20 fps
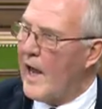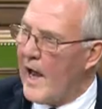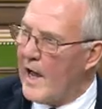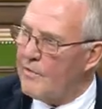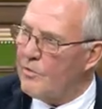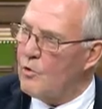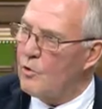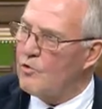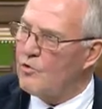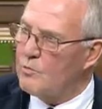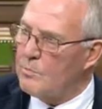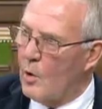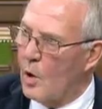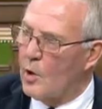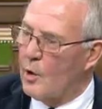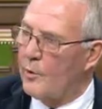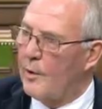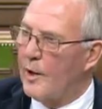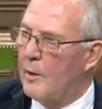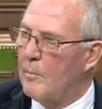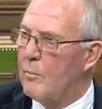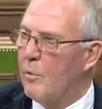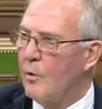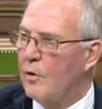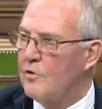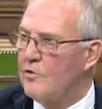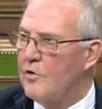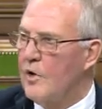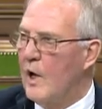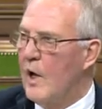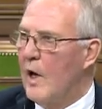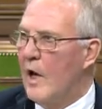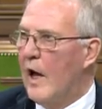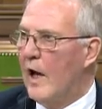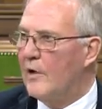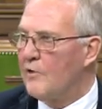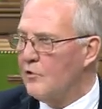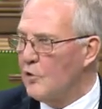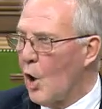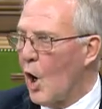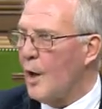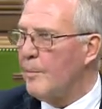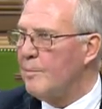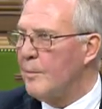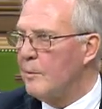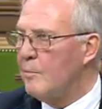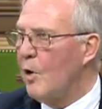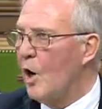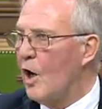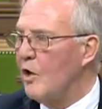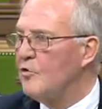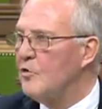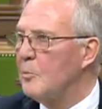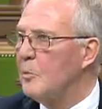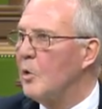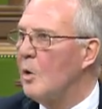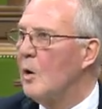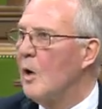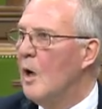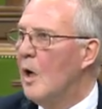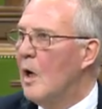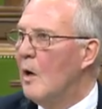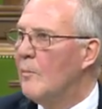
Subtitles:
at those smaller airports has not been possible,